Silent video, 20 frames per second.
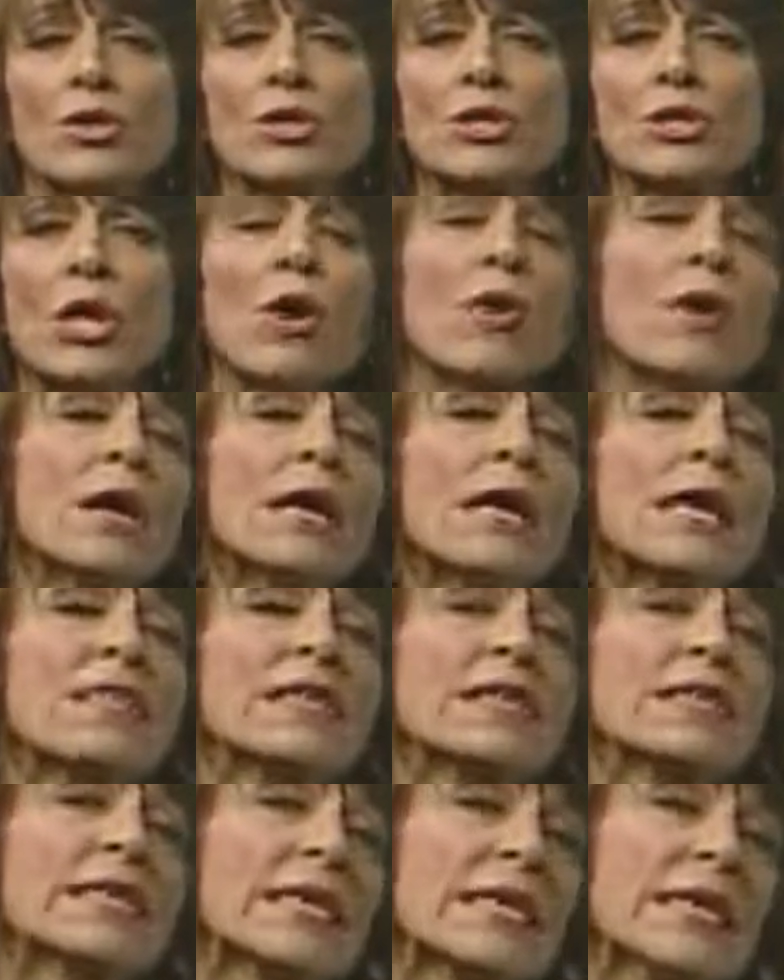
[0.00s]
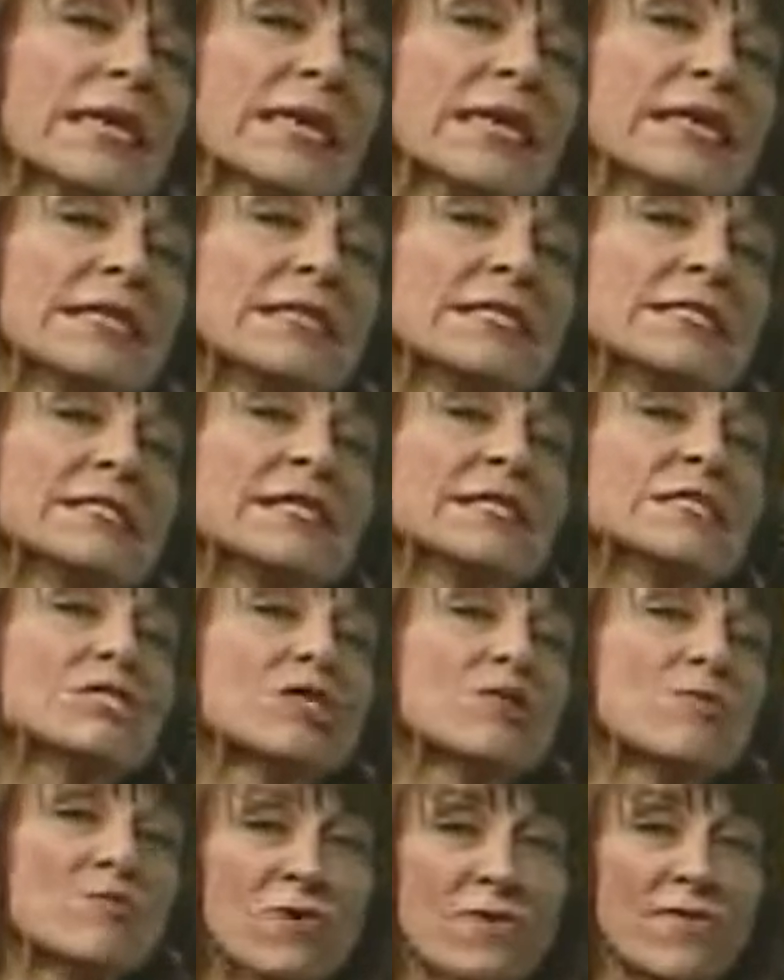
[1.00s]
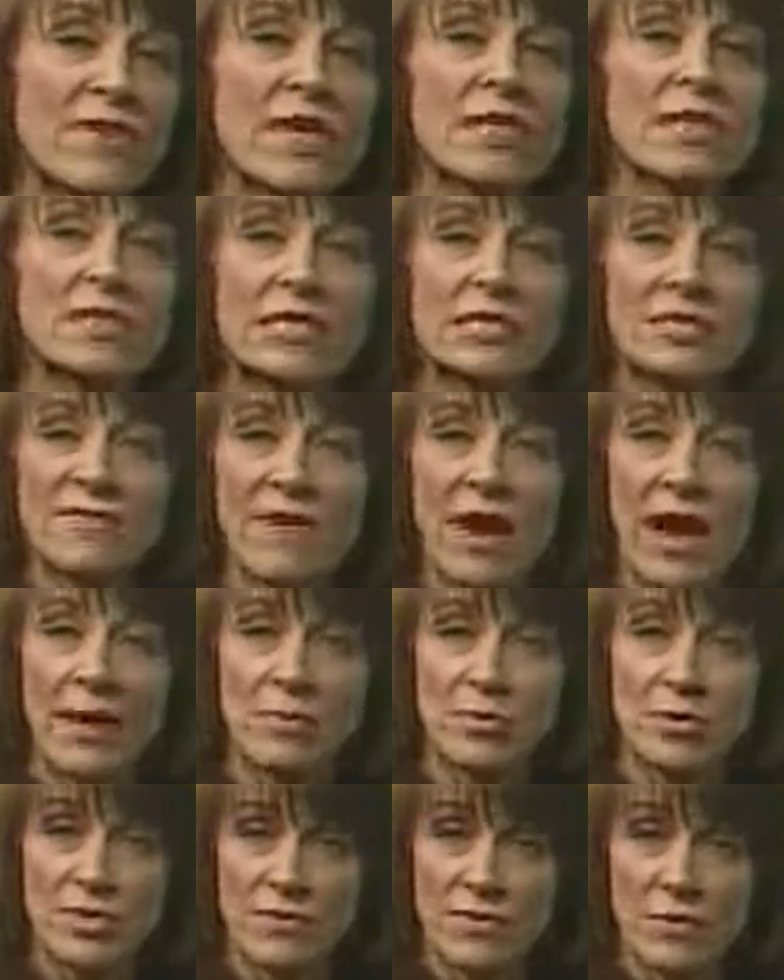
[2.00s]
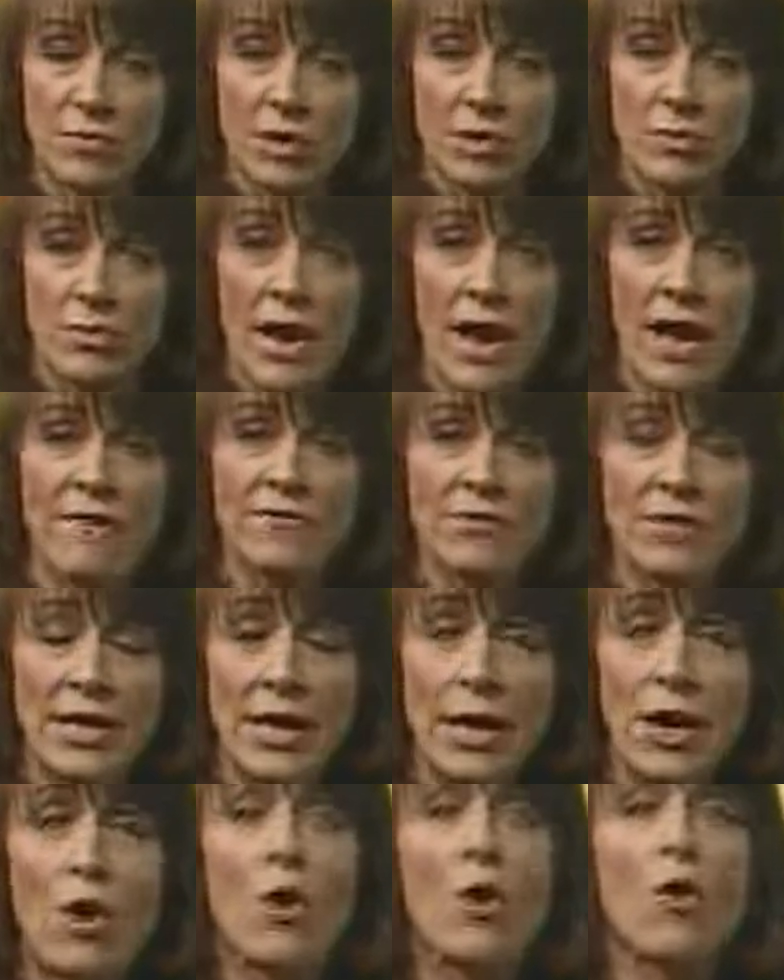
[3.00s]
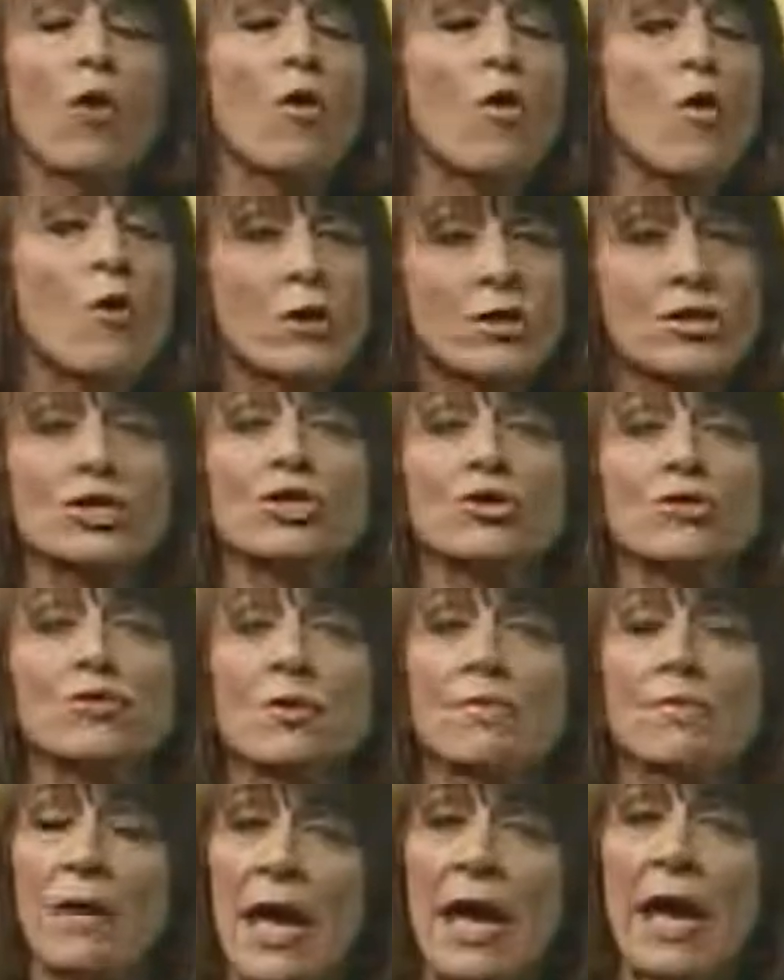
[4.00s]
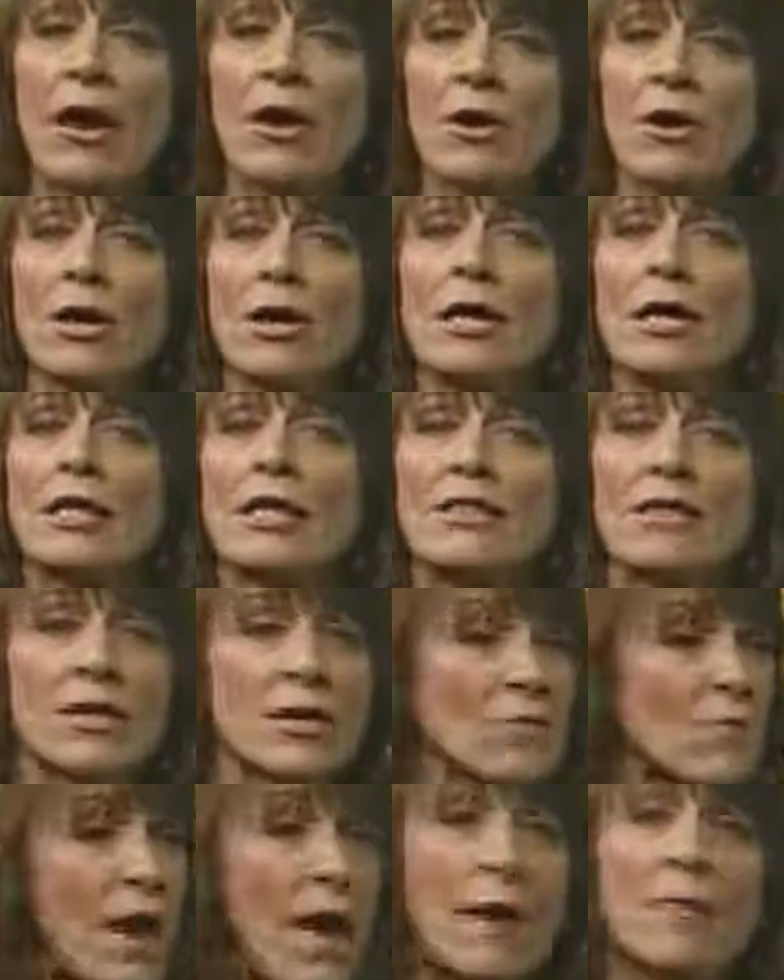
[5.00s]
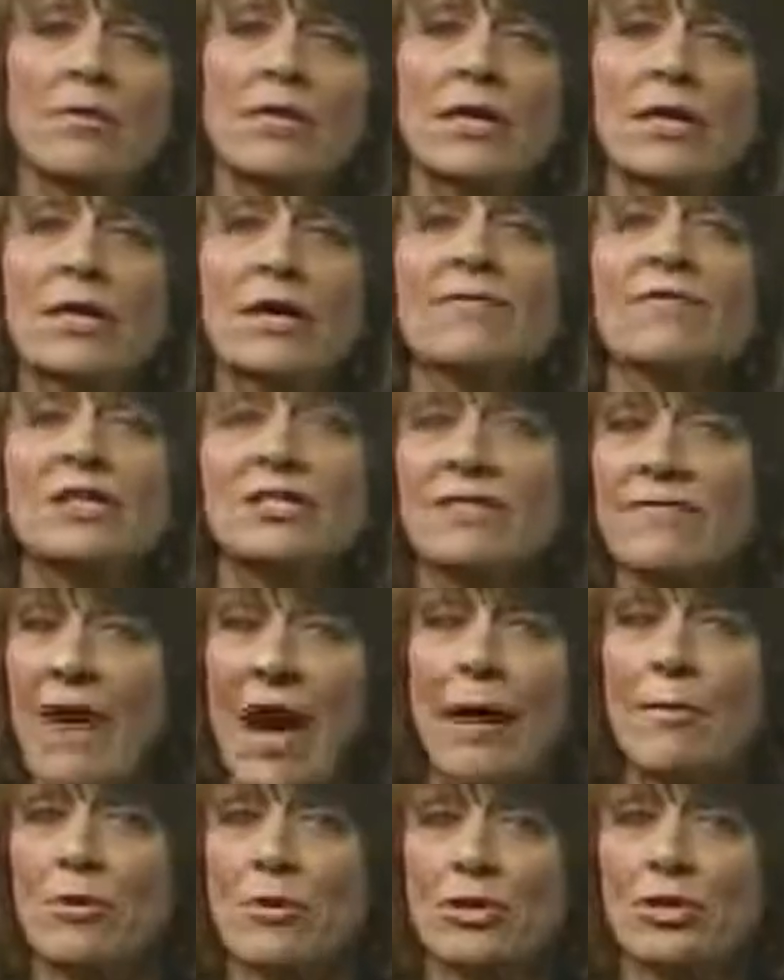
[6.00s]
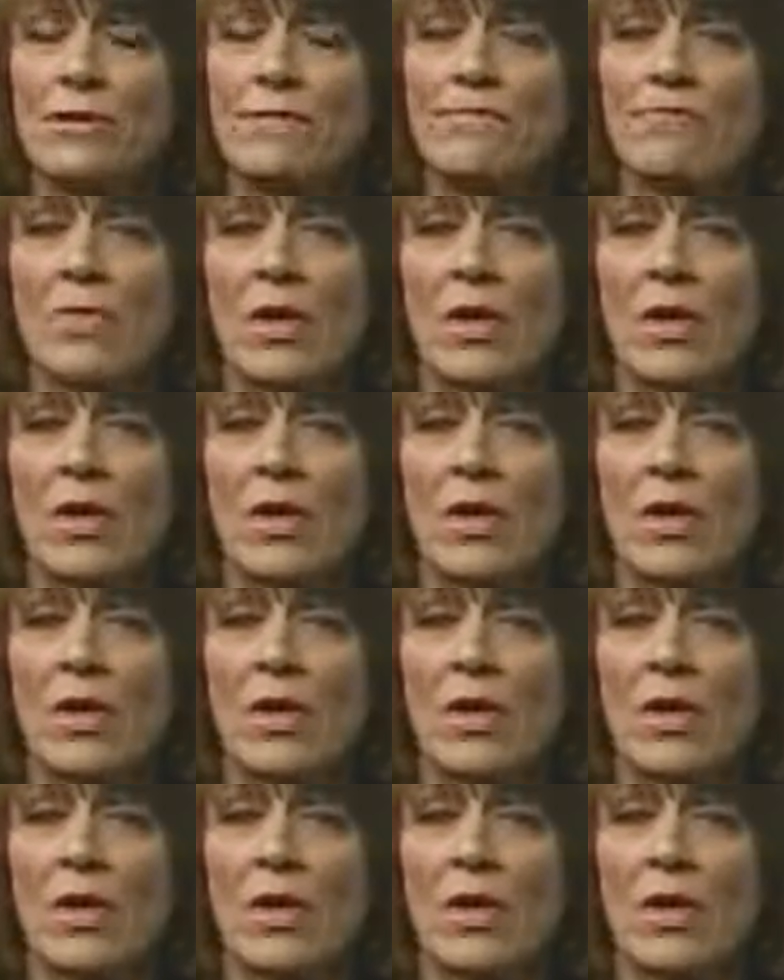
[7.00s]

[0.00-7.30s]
So the key is, is to prevent these fibers from unraveling or to repair the unraveling of these fibers.